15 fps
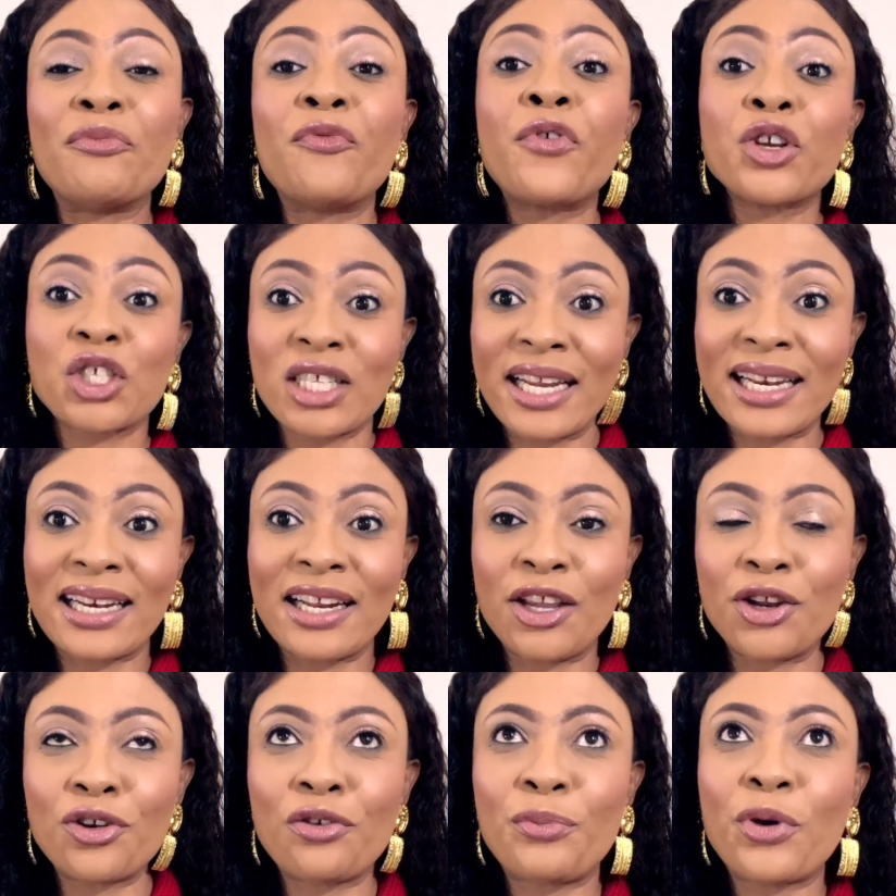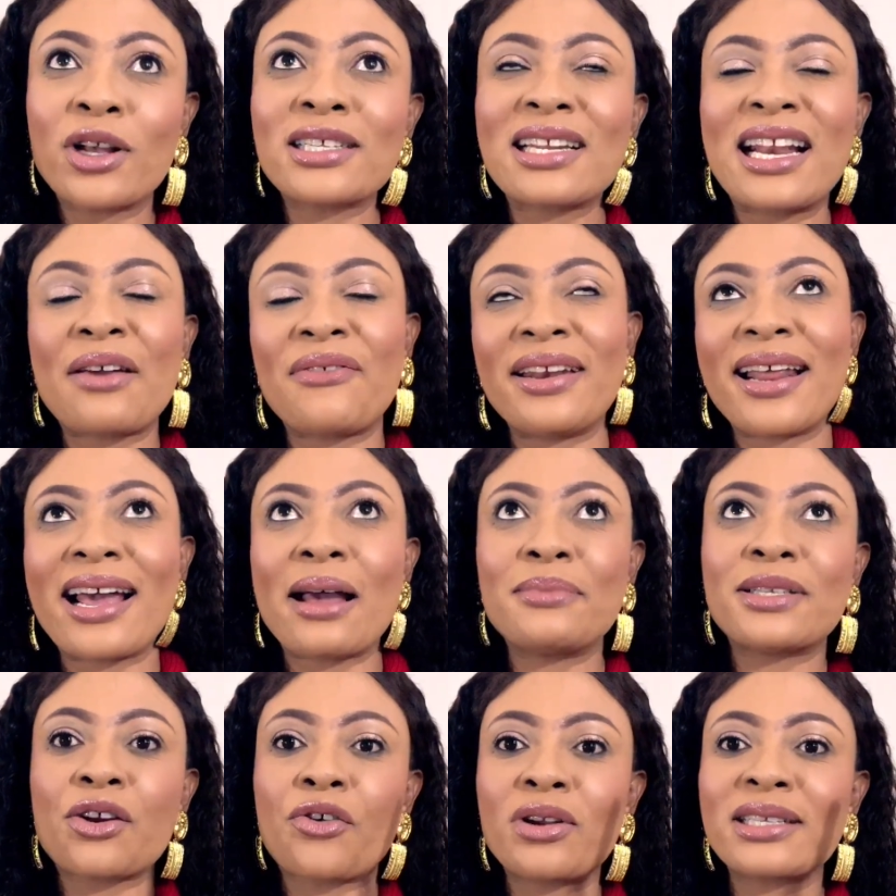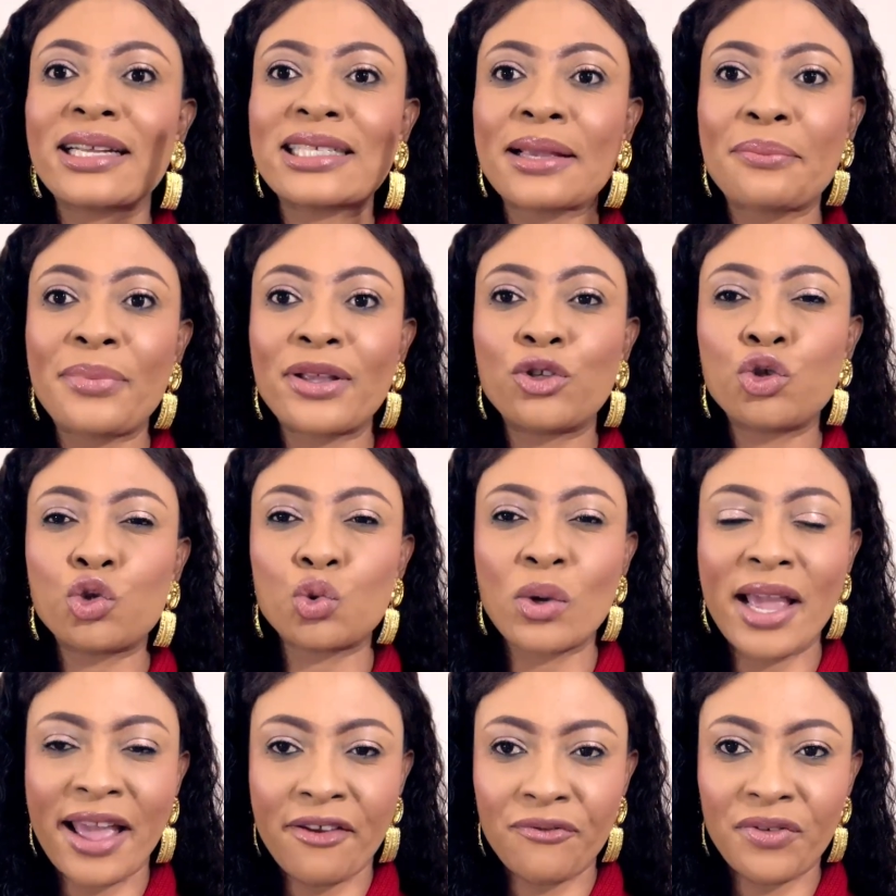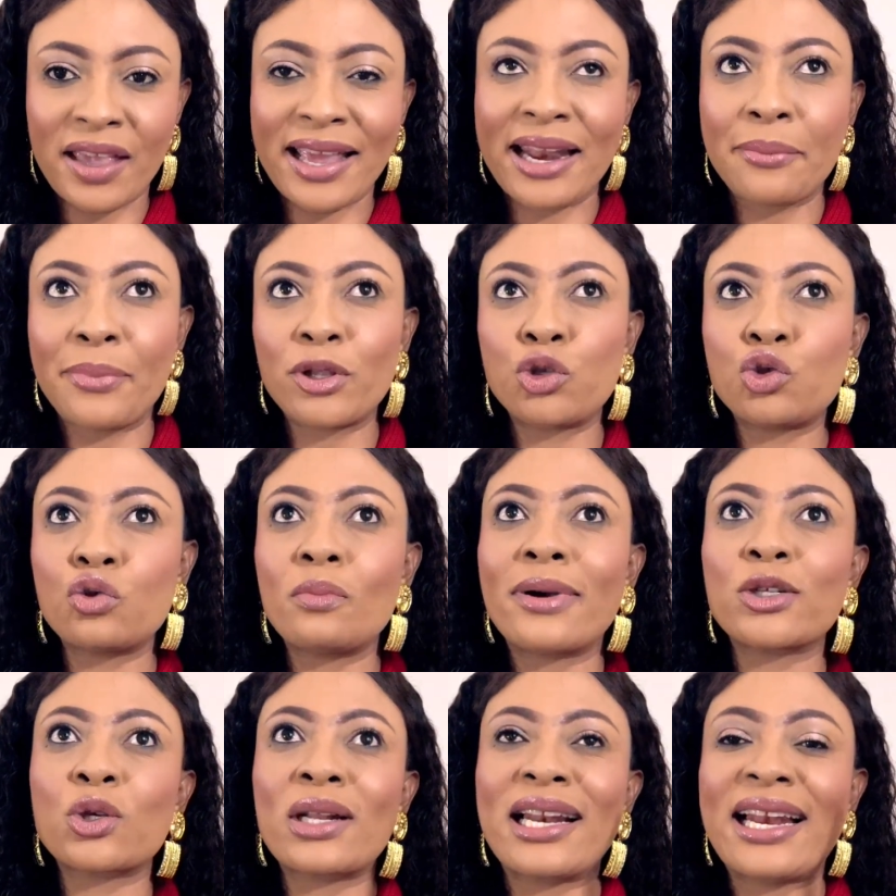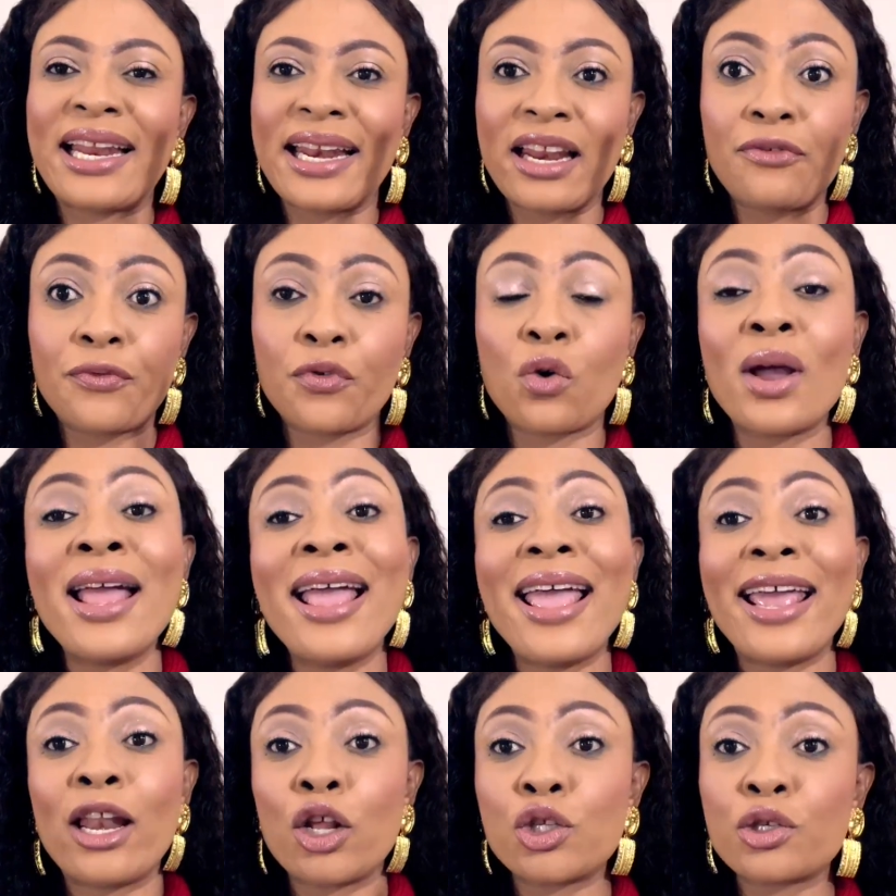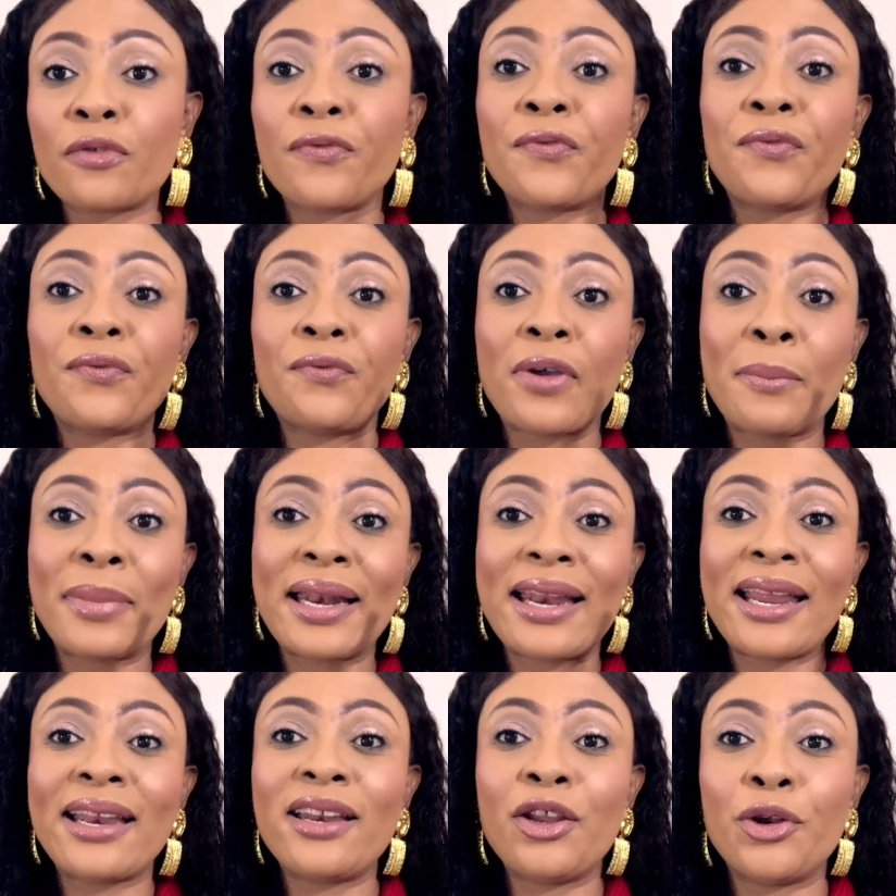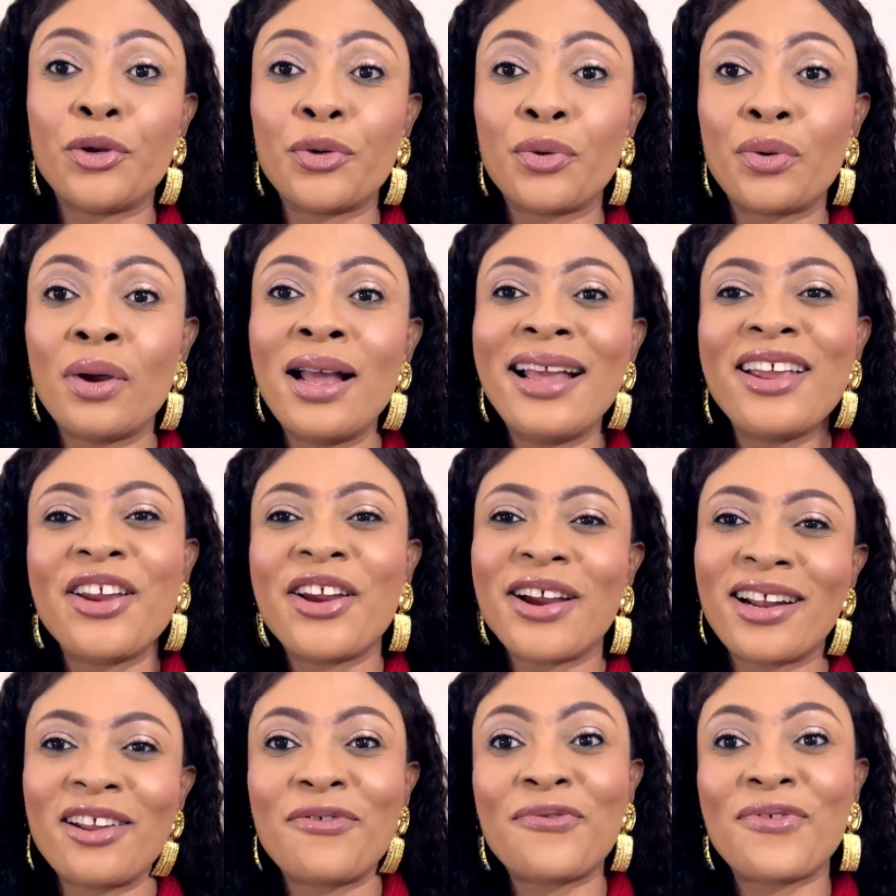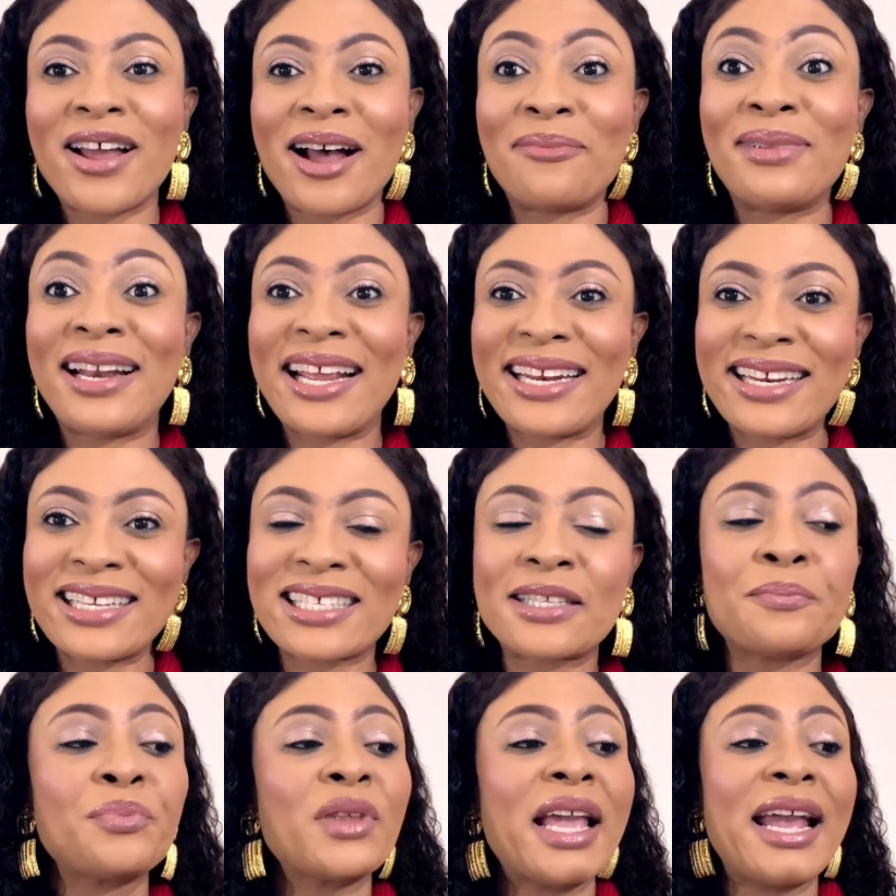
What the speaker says: fortunately, because lavender comes across as a bit too heavy and a bit too masculine for a lot of feminine, girly ladies.